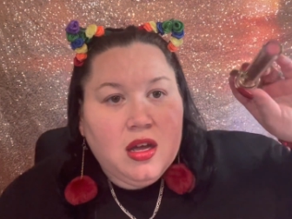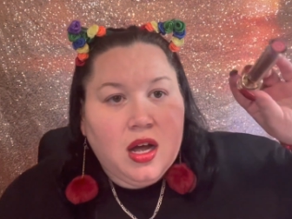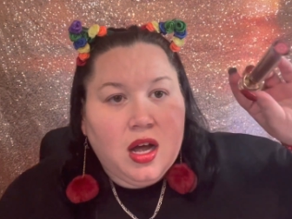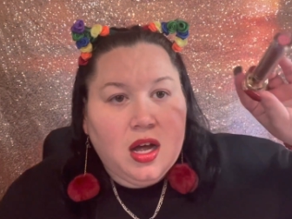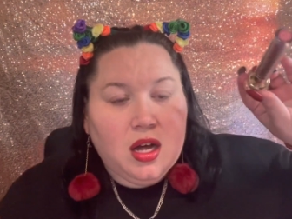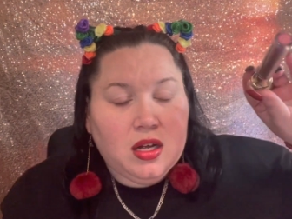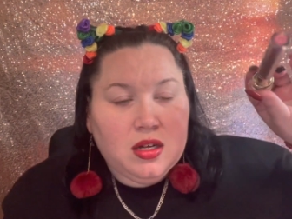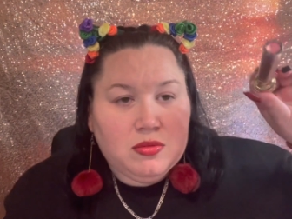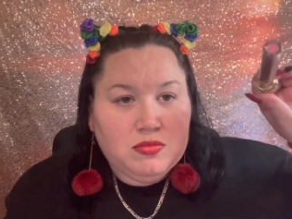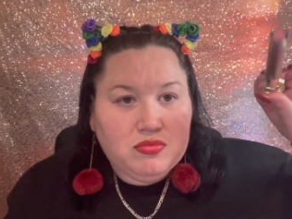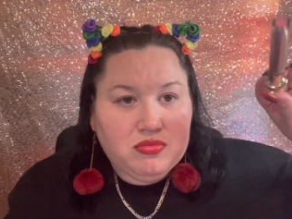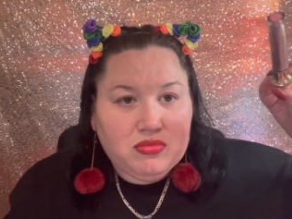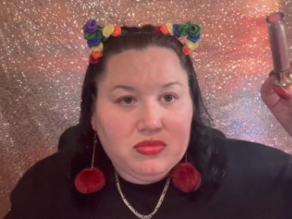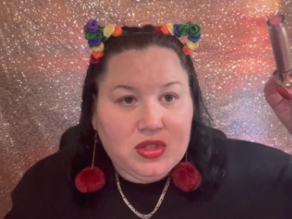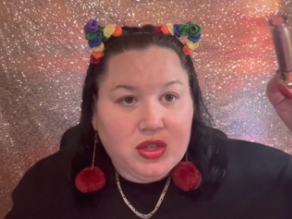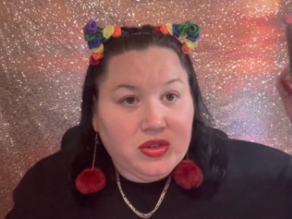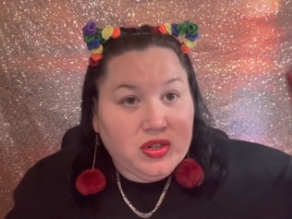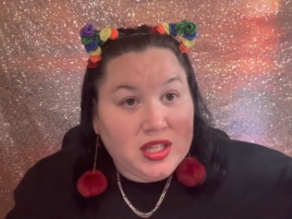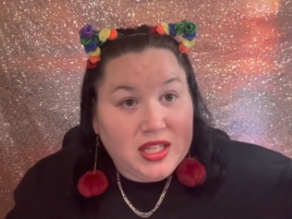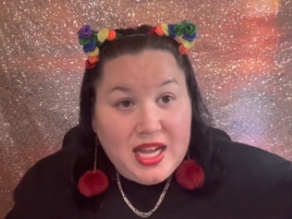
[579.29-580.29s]
They're
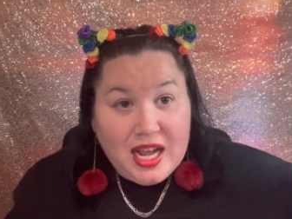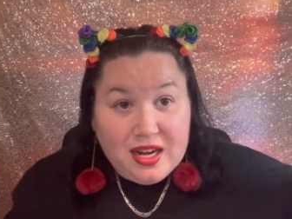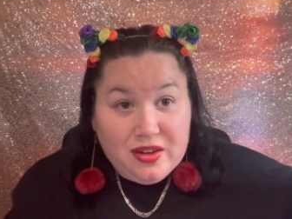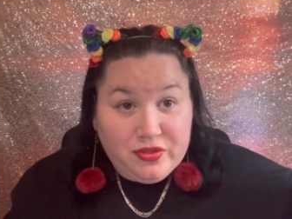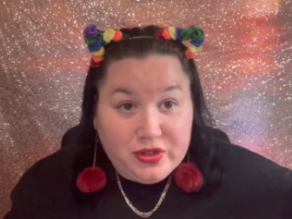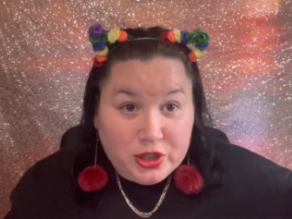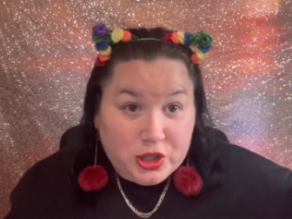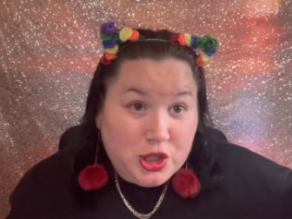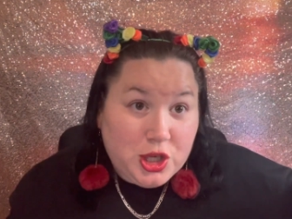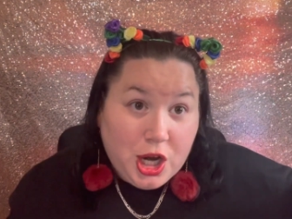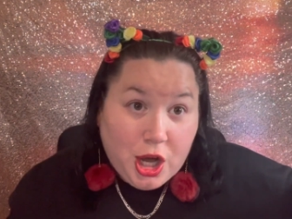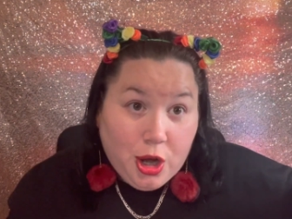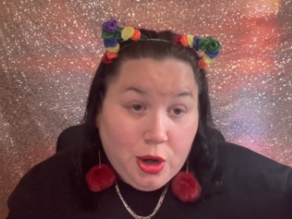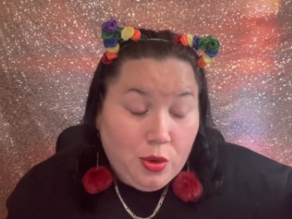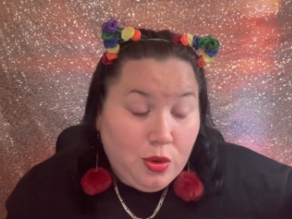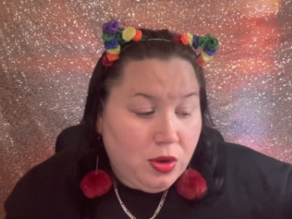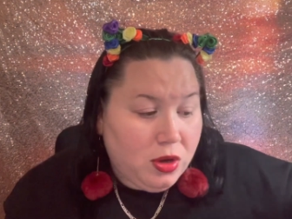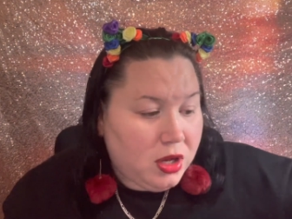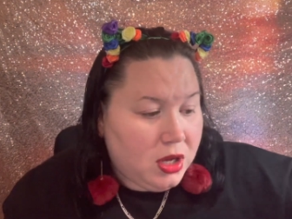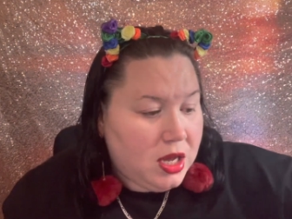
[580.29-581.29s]
really kind of for
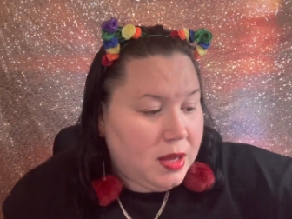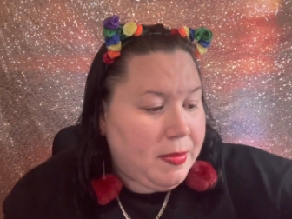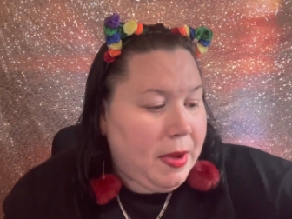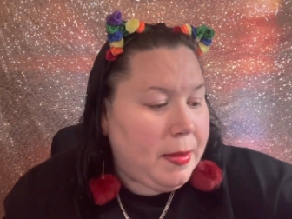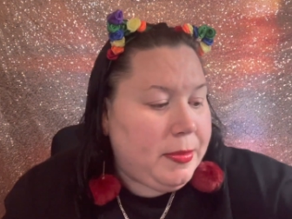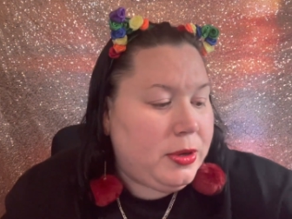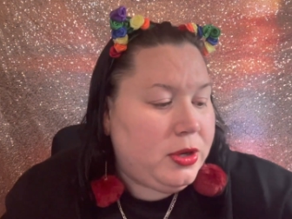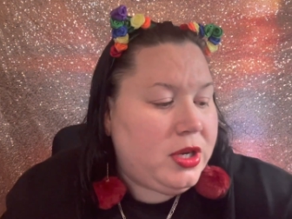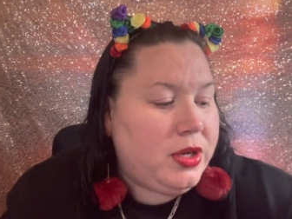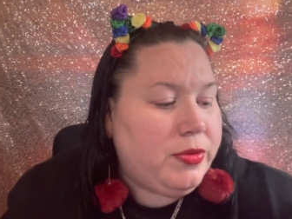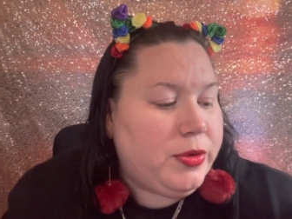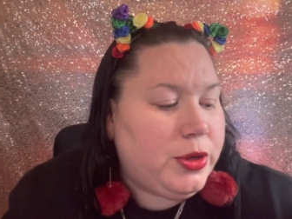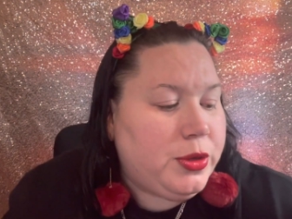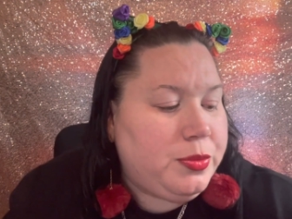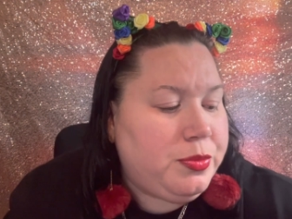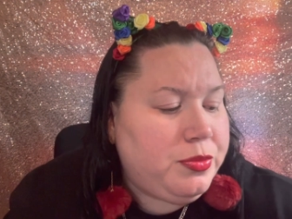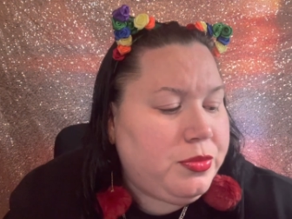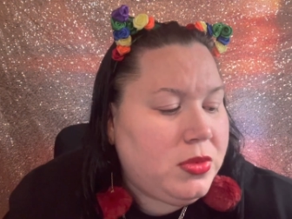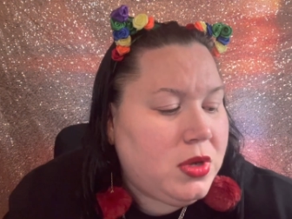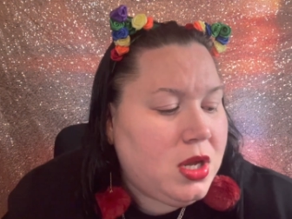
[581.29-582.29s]
show in my beauty
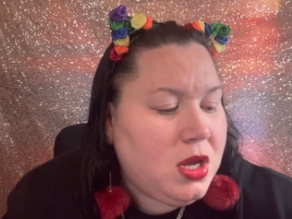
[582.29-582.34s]
room.